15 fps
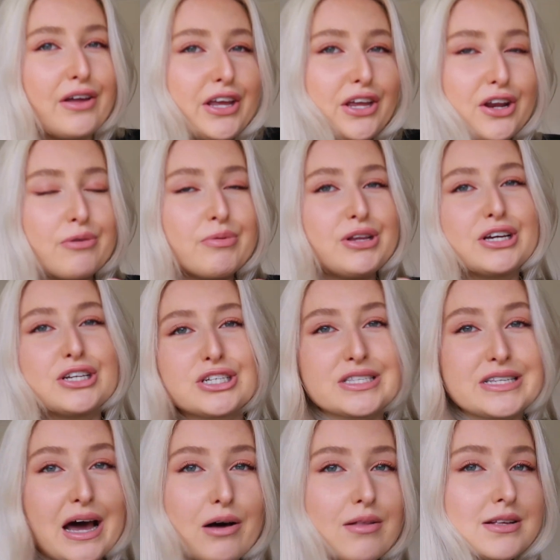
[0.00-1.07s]
Like, you know when you can
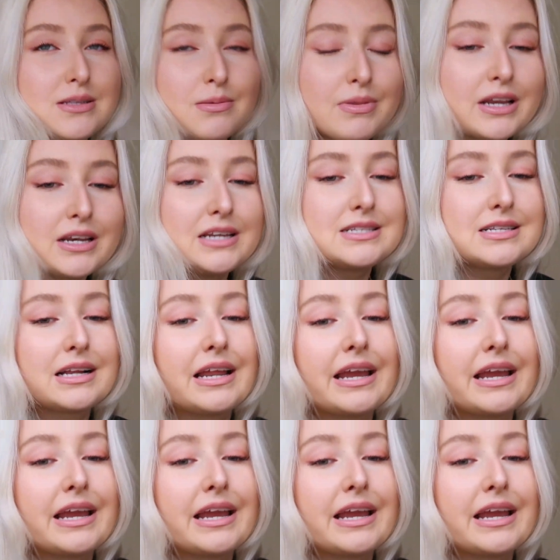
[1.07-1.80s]
just tell that something needs a